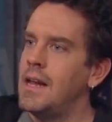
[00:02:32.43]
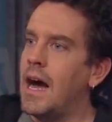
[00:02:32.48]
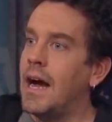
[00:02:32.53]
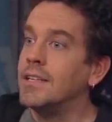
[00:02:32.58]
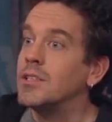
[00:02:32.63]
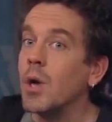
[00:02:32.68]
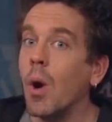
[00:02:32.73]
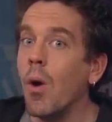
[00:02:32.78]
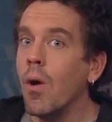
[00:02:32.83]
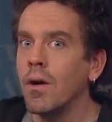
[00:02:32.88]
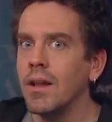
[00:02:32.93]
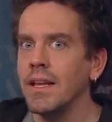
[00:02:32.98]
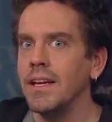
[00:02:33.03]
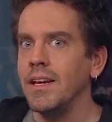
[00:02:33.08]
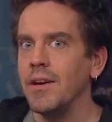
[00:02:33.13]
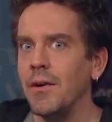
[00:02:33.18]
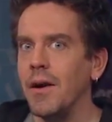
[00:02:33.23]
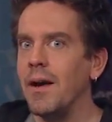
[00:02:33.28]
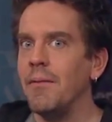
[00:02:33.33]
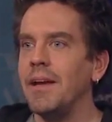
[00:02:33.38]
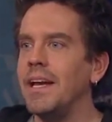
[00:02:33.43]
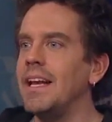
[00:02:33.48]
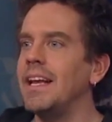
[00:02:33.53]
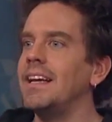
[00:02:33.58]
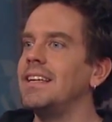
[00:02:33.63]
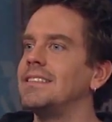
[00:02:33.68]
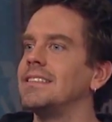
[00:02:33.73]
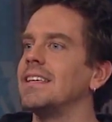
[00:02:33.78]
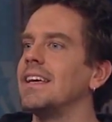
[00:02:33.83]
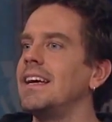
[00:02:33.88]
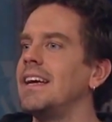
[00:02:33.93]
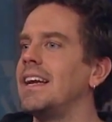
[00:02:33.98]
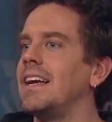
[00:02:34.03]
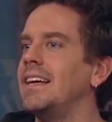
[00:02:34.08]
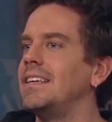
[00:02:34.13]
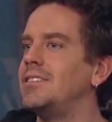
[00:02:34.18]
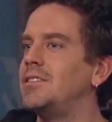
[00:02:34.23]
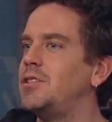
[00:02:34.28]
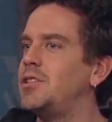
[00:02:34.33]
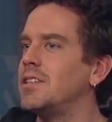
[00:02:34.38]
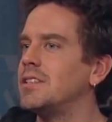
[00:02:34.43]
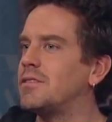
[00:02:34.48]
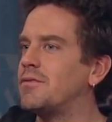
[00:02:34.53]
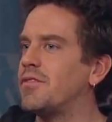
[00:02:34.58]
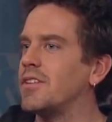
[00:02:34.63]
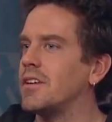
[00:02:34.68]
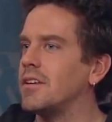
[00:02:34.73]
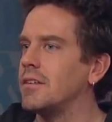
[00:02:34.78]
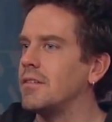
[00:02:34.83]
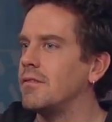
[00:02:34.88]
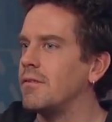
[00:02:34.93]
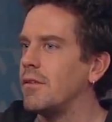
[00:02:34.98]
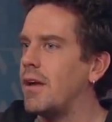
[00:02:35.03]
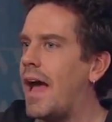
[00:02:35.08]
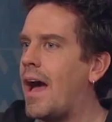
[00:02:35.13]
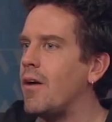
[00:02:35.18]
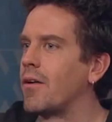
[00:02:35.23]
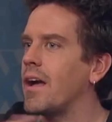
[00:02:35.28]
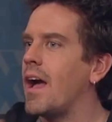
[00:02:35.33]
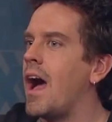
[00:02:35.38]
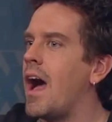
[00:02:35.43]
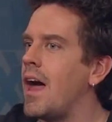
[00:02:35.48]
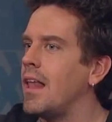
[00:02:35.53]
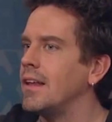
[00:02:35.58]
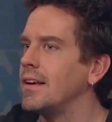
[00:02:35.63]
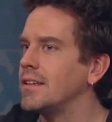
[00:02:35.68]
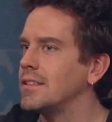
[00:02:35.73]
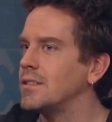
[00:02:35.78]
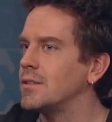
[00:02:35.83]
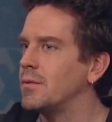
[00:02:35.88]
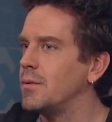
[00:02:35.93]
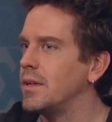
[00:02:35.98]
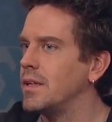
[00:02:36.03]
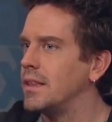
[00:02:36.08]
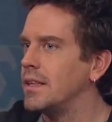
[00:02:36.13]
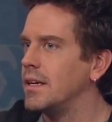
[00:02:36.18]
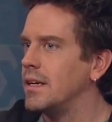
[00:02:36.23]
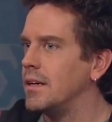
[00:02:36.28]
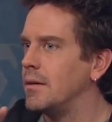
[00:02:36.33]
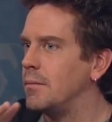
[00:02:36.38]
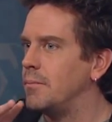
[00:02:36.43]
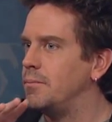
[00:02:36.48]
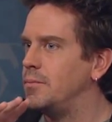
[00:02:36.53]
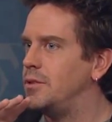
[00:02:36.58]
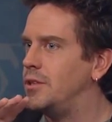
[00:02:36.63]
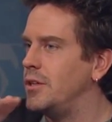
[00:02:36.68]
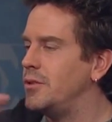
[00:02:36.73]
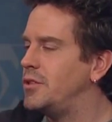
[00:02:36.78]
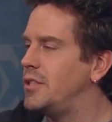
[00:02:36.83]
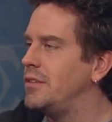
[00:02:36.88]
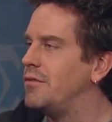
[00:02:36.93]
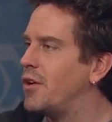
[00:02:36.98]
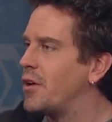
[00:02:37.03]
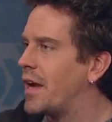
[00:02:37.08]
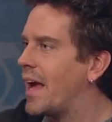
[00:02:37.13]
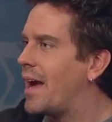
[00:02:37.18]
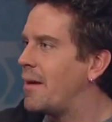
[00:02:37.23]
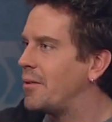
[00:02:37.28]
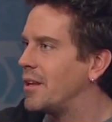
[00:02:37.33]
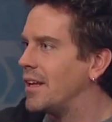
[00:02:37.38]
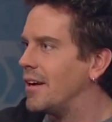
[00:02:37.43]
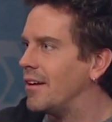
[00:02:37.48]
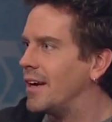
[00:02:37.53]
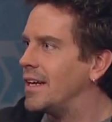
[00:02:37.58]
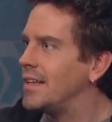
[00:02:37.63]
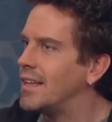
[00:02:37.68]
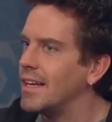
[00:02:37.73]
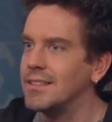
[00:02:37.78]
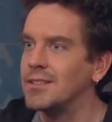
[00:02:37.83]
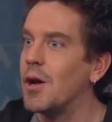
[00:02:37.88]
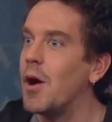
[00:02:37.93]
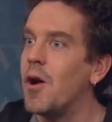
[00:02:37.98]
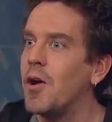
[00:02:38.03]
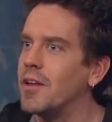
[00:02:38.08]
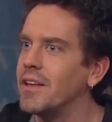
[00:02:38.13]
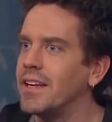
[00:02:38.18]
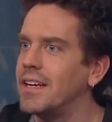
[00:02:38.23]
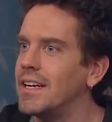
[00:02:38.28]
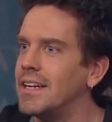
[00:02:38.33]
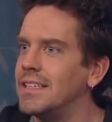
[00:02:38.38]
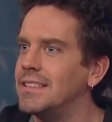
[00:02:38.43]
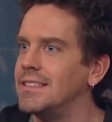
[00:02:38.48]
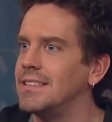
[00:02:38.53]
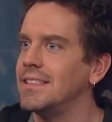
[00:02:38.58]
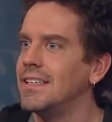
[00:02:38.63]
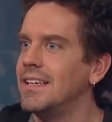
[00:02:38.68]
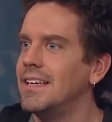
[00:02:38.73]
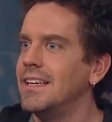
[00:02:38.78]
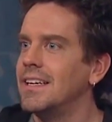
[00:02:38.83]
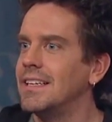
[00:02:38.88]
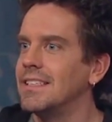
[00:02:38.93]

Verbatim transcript: I totally do. I mean, it's like it's just for alcoholics with a douchey vocabulary. That's all that it is.